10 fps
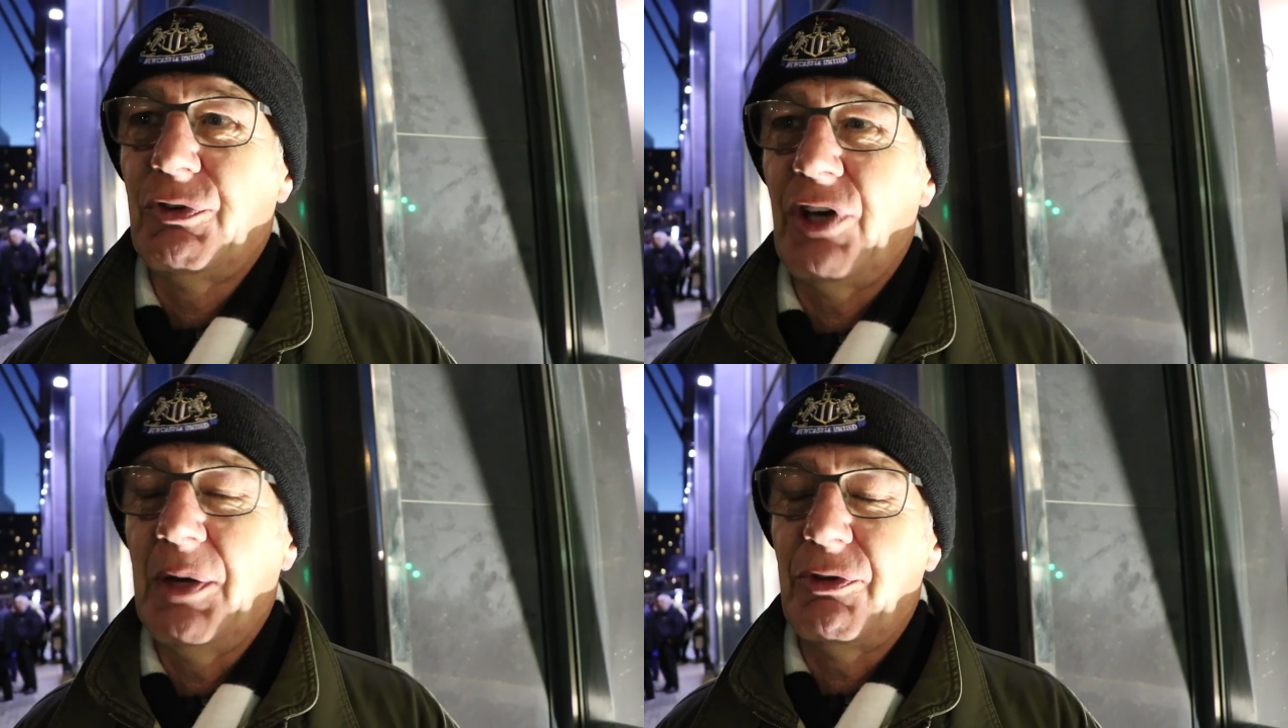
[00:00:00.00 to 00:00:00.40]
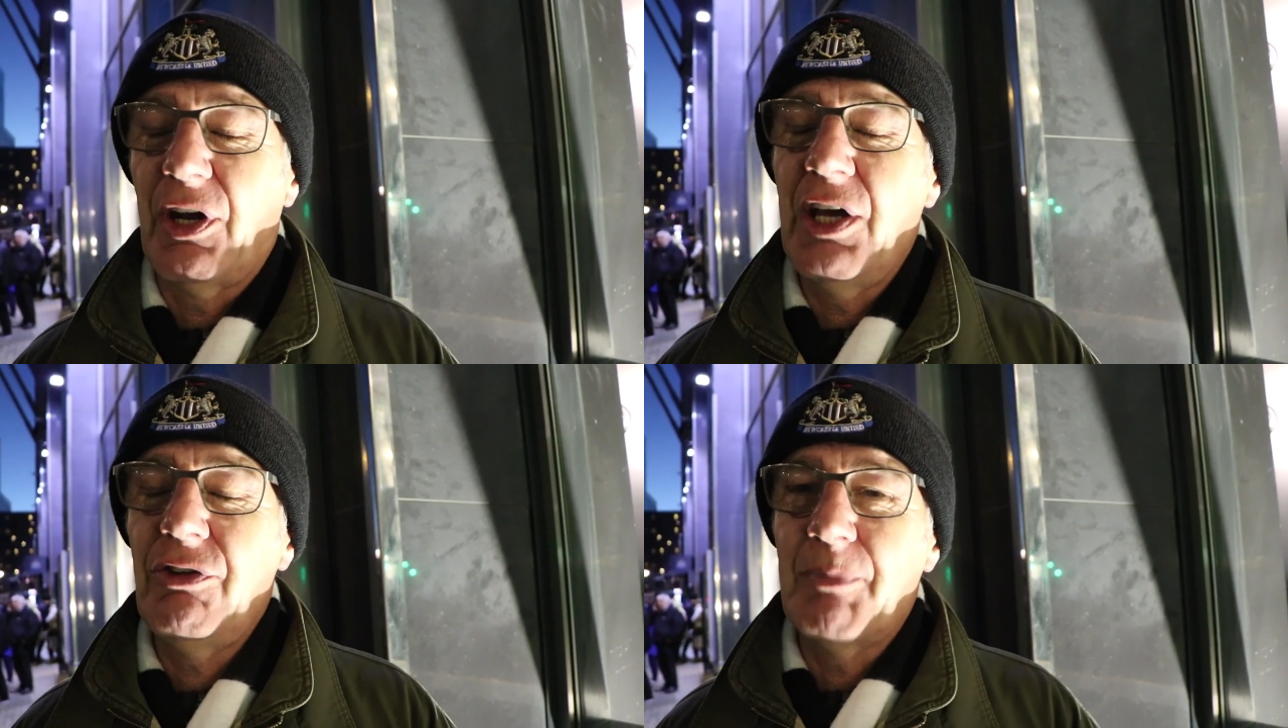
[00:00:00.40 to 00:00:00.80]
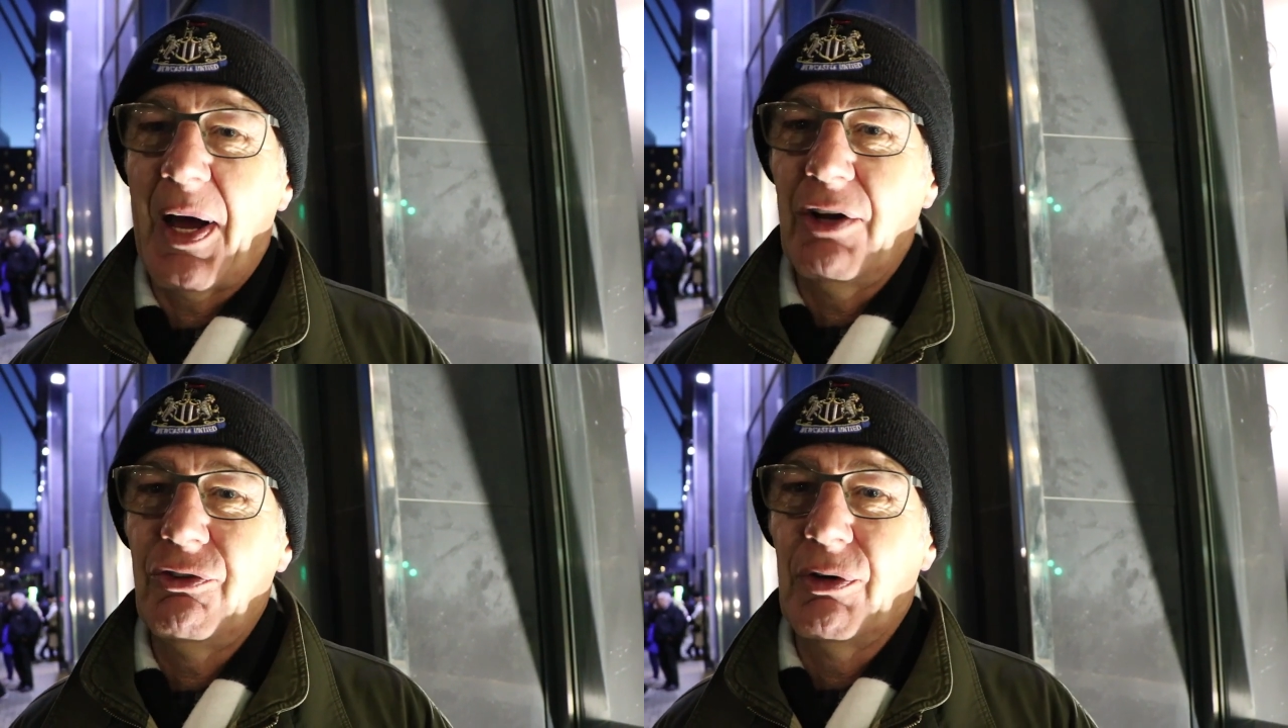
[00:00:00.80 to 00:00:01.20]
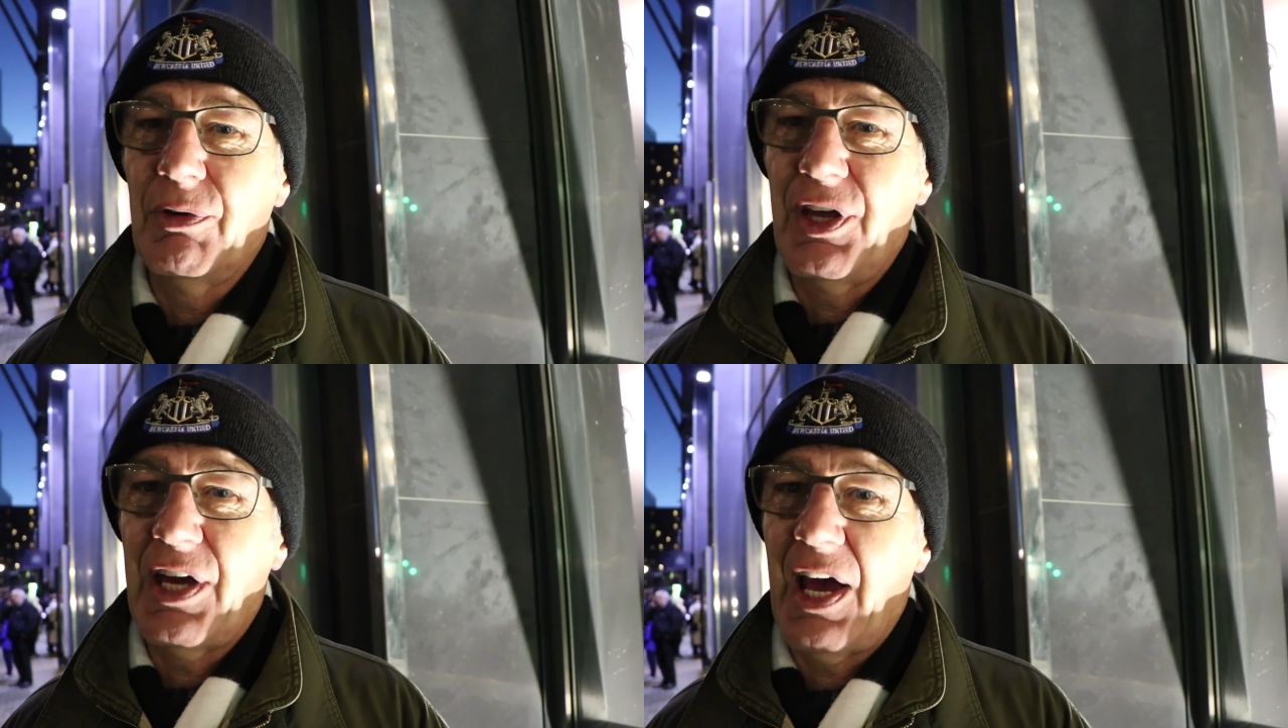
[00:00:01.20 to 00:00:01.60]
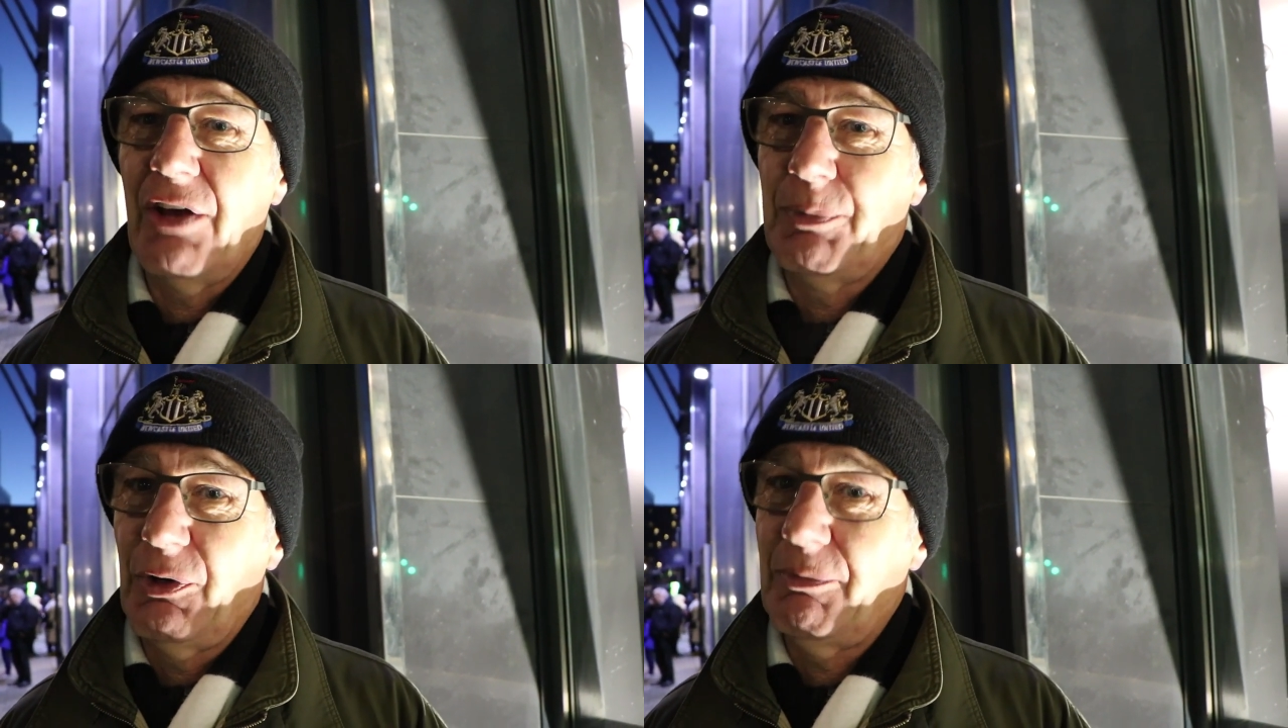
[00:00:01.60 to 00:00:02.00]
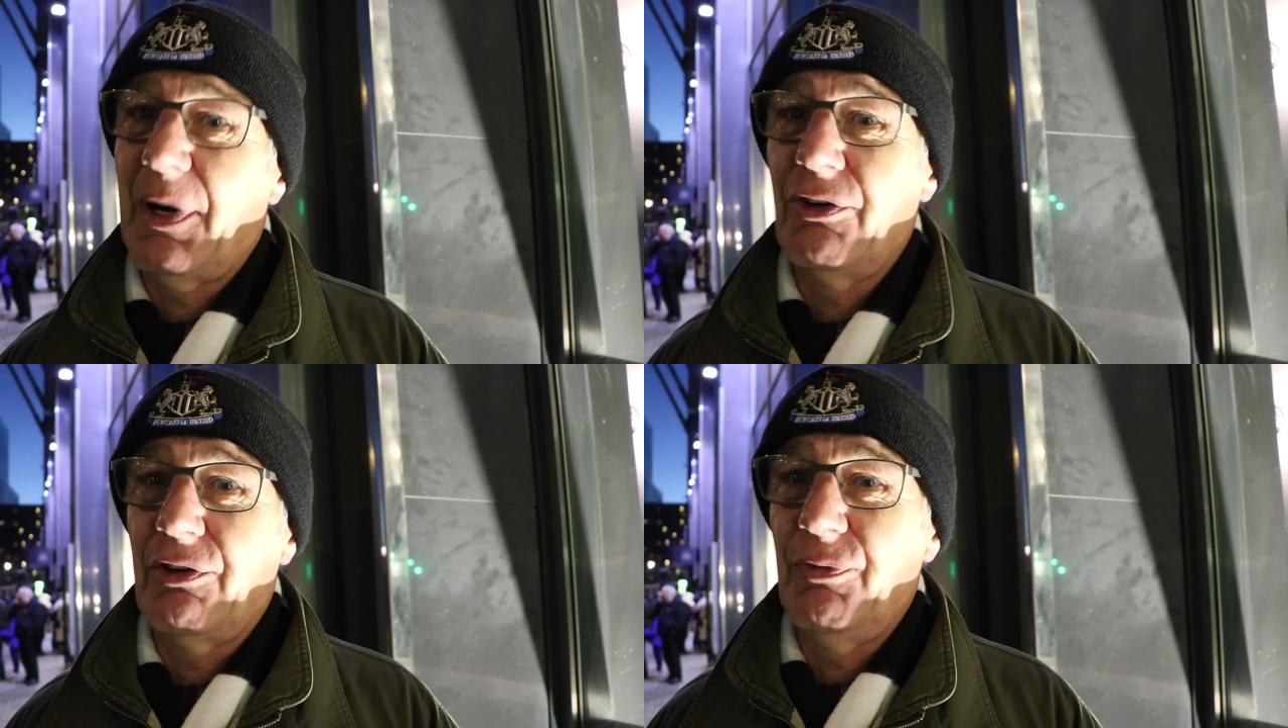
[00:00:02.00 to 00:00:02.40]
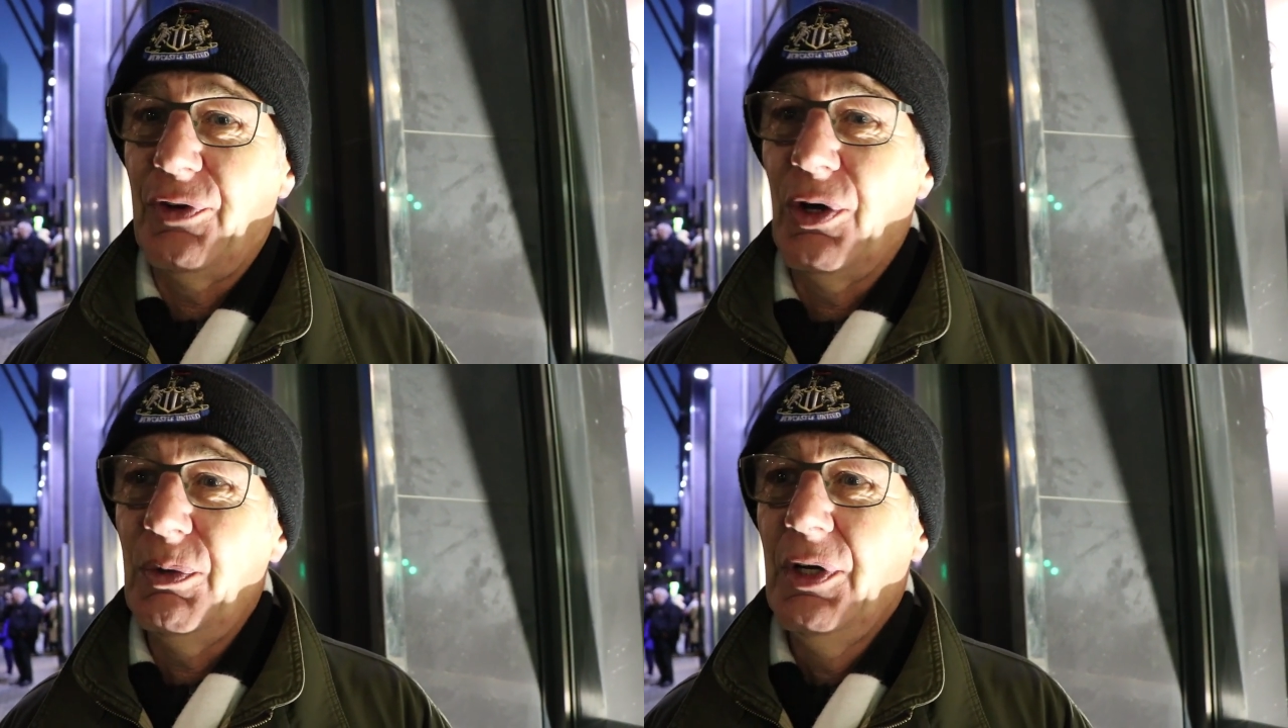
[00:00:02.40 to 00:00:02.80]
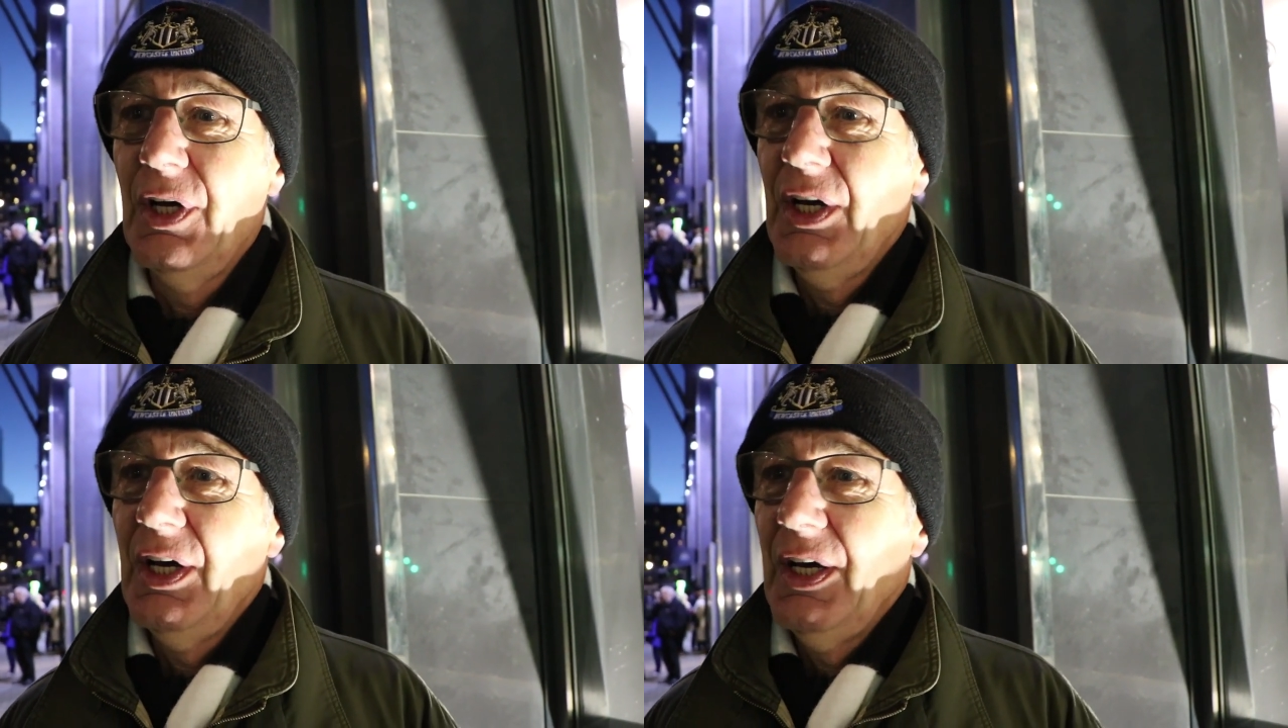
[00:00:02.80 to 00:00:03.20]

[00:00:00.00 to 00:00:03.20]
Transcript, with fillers: teams that he's managed over the years, but he's managed a few.